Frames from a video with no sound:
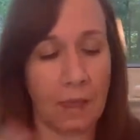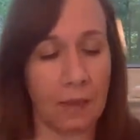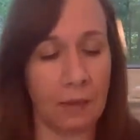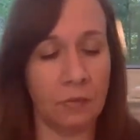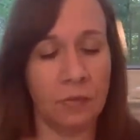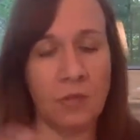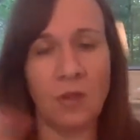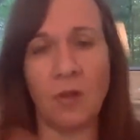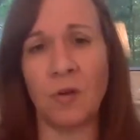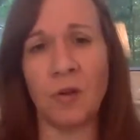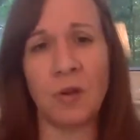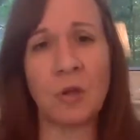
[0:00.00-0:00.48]

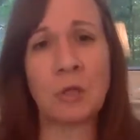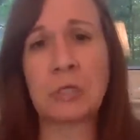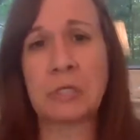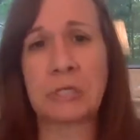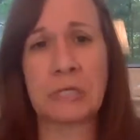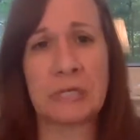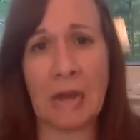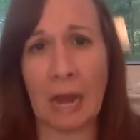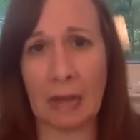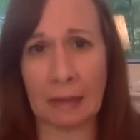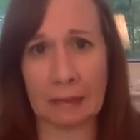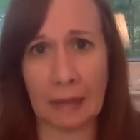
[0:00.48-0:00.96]
they're
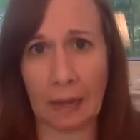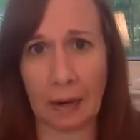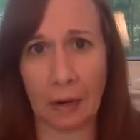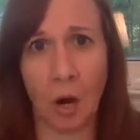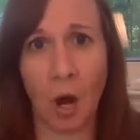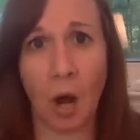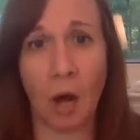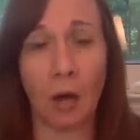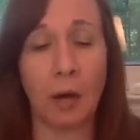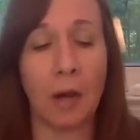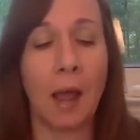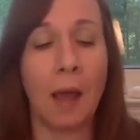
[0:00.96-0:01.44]
usually not that
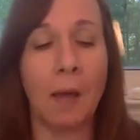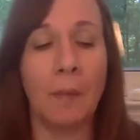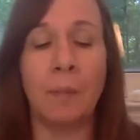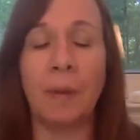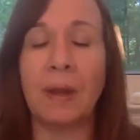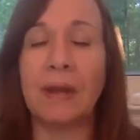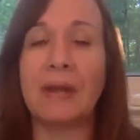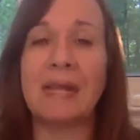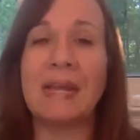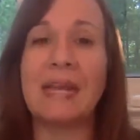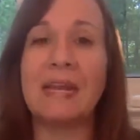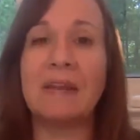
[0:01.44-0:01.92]
hard.
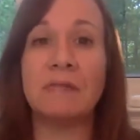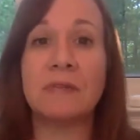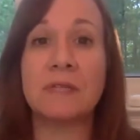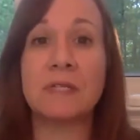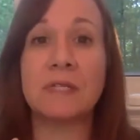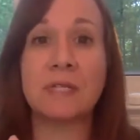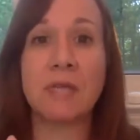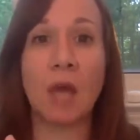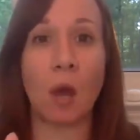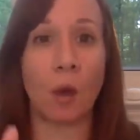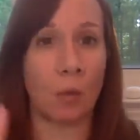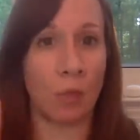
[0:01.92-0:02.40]
But even
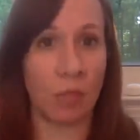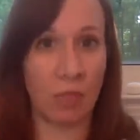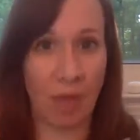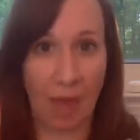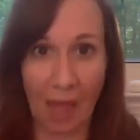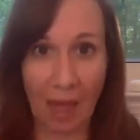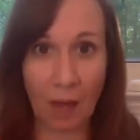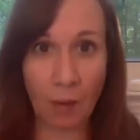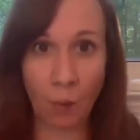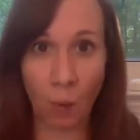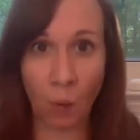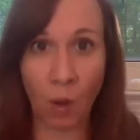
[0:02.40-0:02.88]
so,
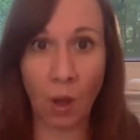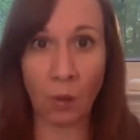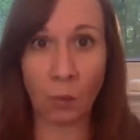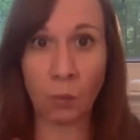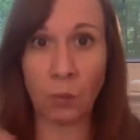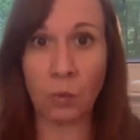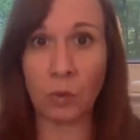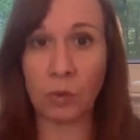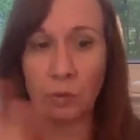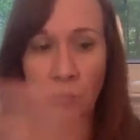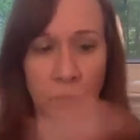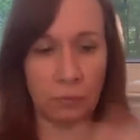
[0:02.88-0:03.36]
that
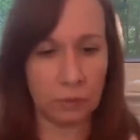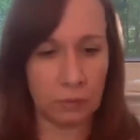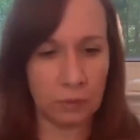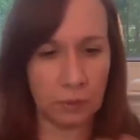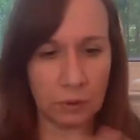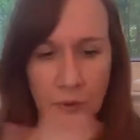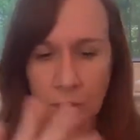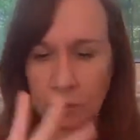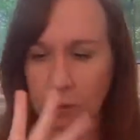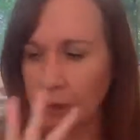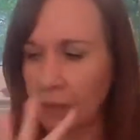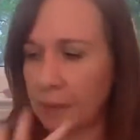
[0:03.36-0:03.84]
one will
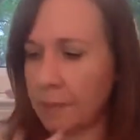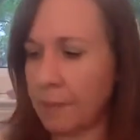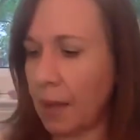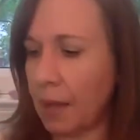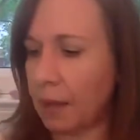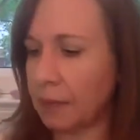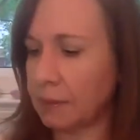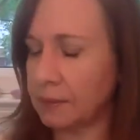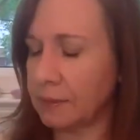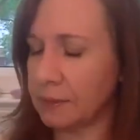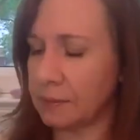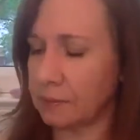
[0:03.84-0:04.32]
literally
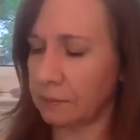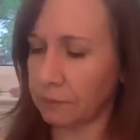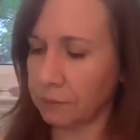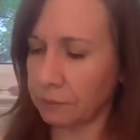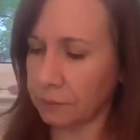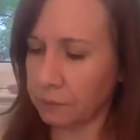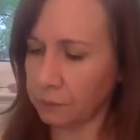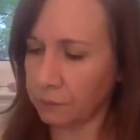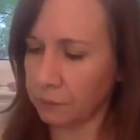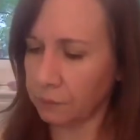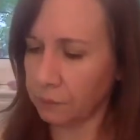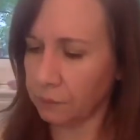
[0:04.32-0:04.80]
melt
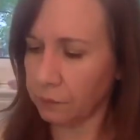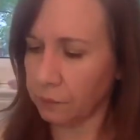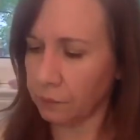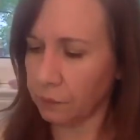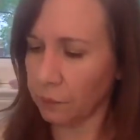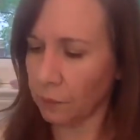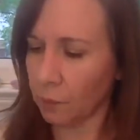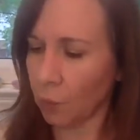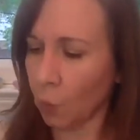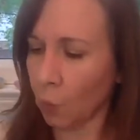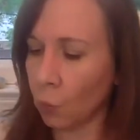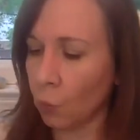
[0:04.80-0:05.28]

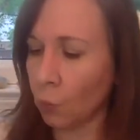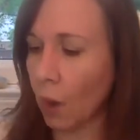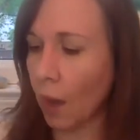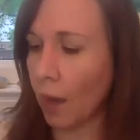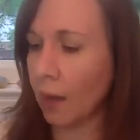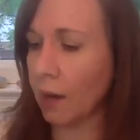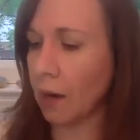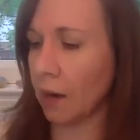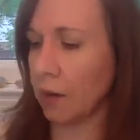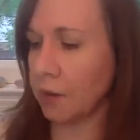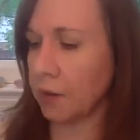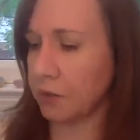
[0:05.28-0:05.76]

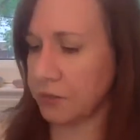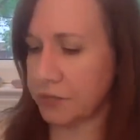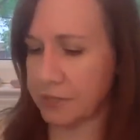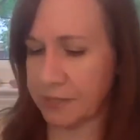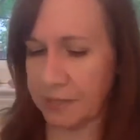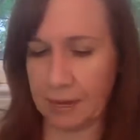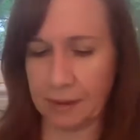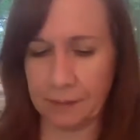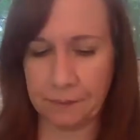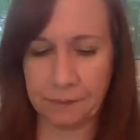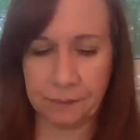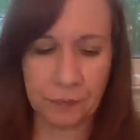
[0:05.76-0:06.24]
right on your
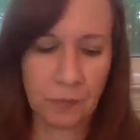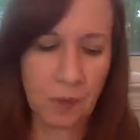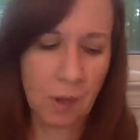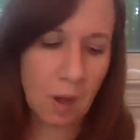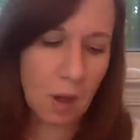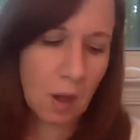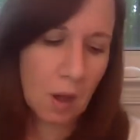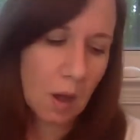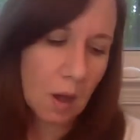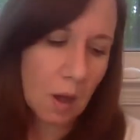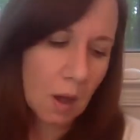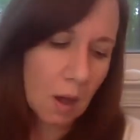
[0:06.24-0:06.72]
skin.
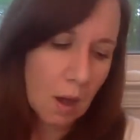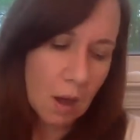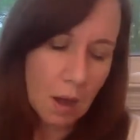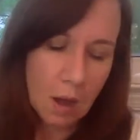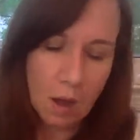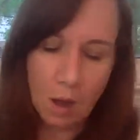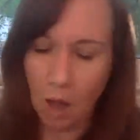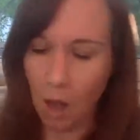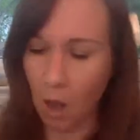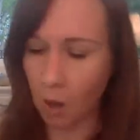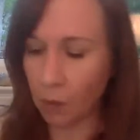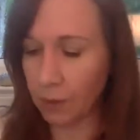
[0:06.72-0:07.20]

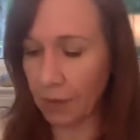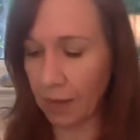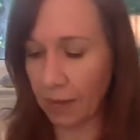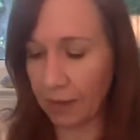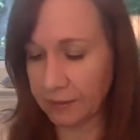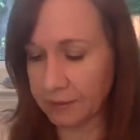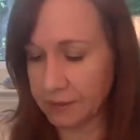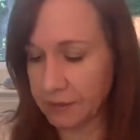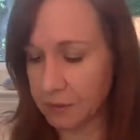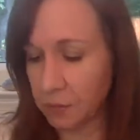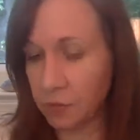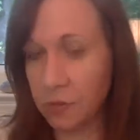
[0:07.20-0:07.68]

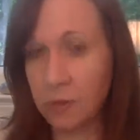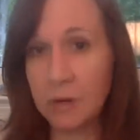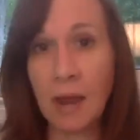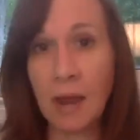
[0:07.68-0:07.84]
Okay, so the